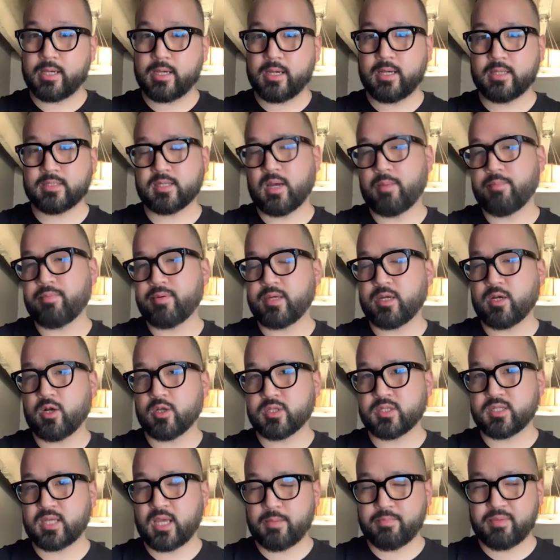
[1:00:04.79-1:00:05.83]
Uh, it's a company called
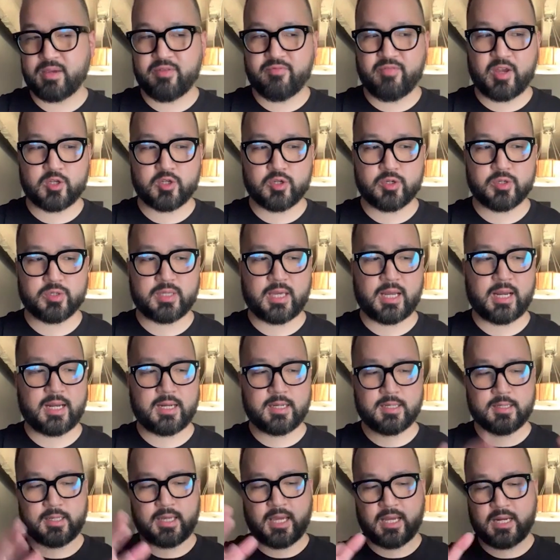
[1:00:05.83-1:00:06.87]
Stampede Ventures that I
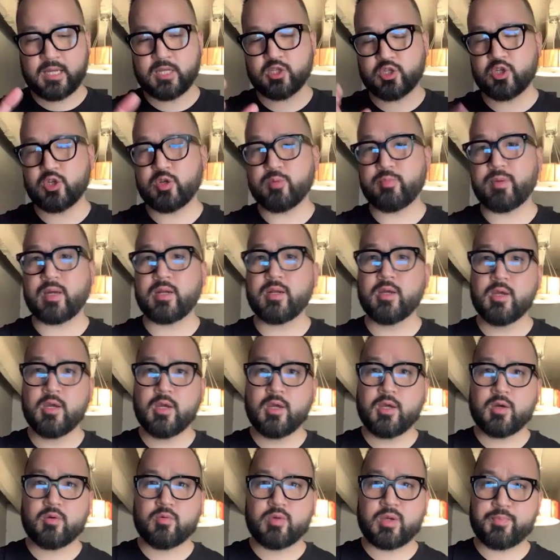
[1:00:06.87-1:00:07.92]
didn't get into, but
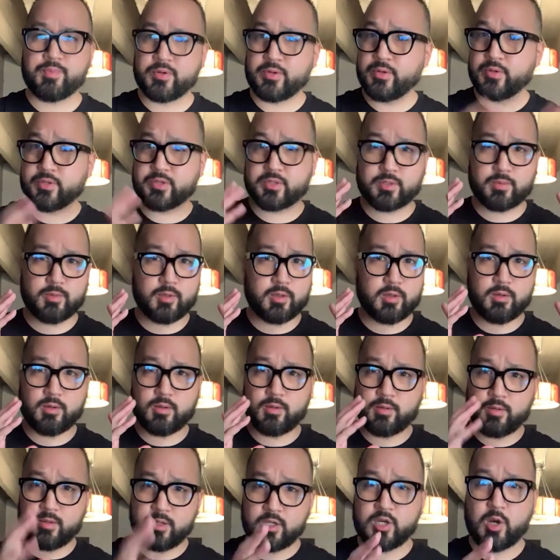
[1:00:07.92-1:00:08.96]
we produce,
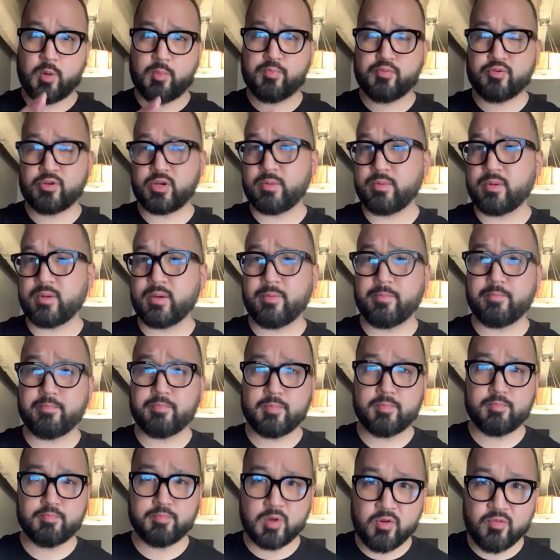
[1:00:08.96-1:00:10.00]
you know, premium
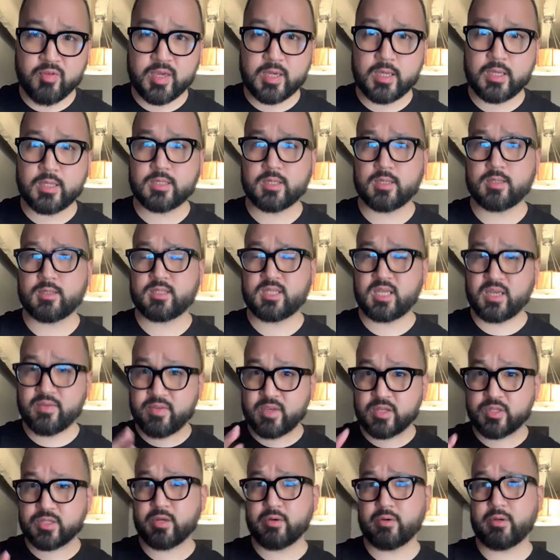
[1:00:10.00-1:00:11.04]
movies and T
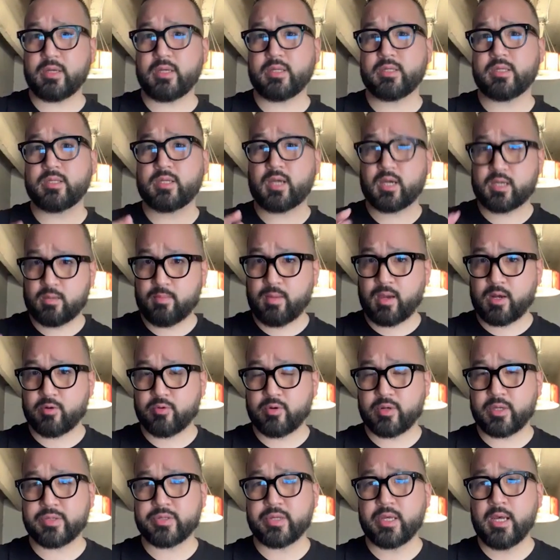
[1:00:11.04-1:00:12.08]
V series and
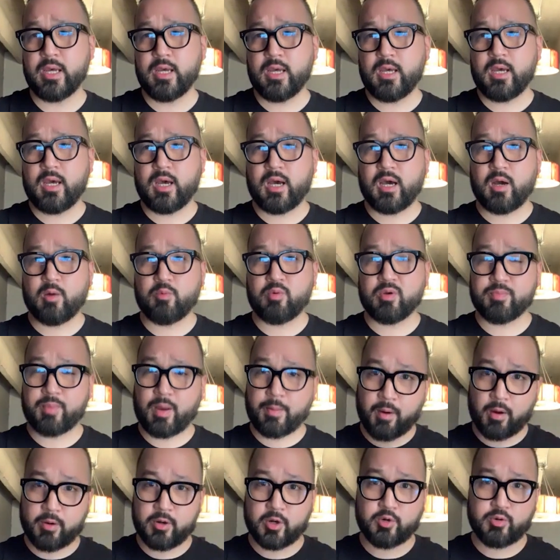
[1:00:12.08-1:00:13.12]
documentaries uh, with my
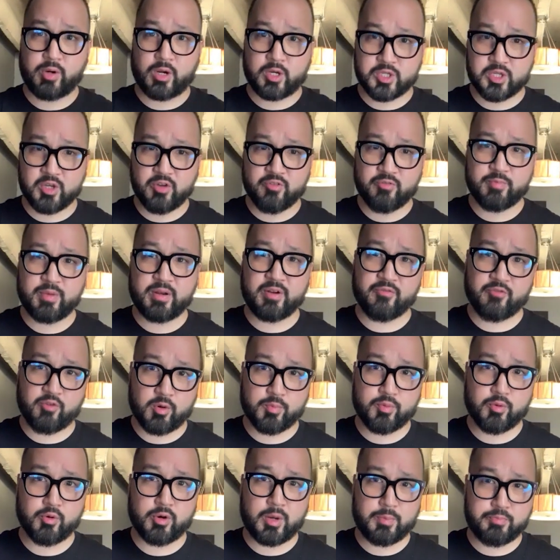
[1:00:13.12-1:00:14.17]
partner Greg Silverman, a
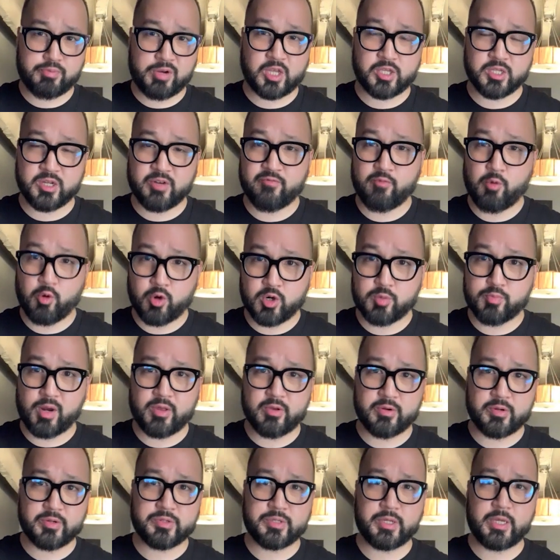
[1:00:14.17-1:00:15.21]
former president of Warner
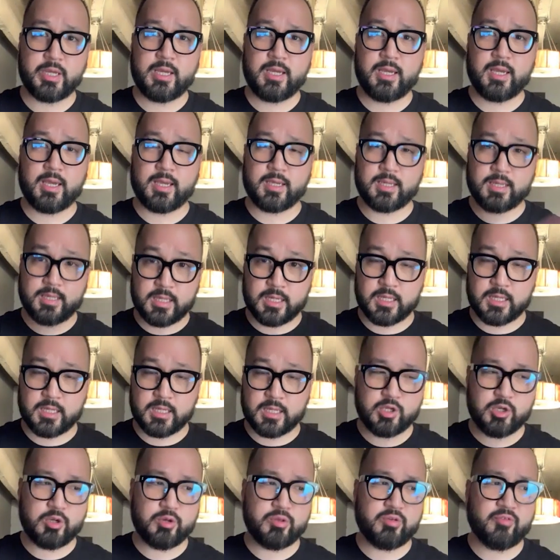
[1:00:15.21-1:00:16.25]
Brothers, and
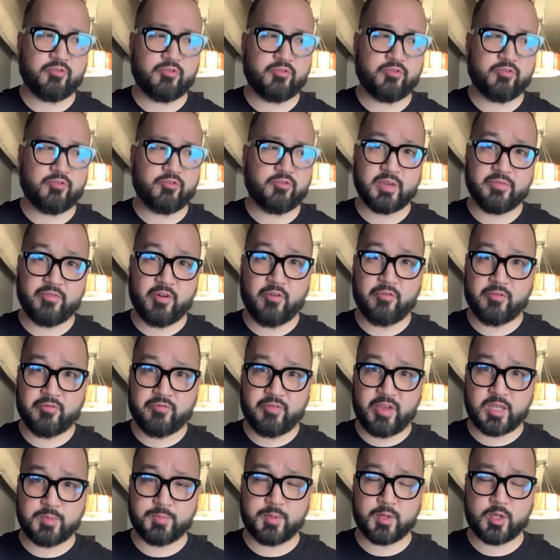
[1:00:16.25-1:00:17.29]
Gideon Yu, the former C F O for
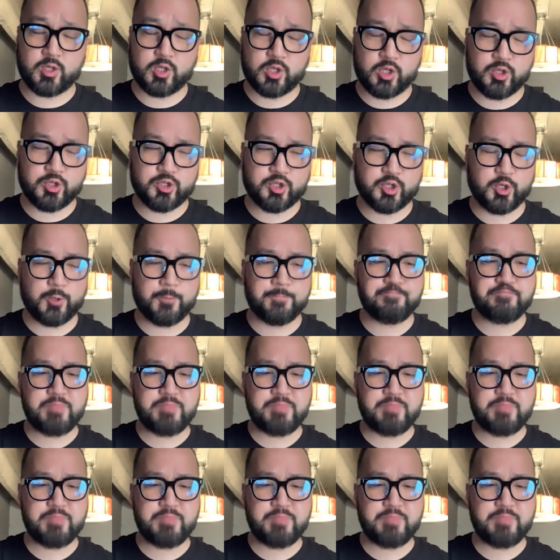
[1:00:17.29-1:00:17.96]
Facebook and YouTube.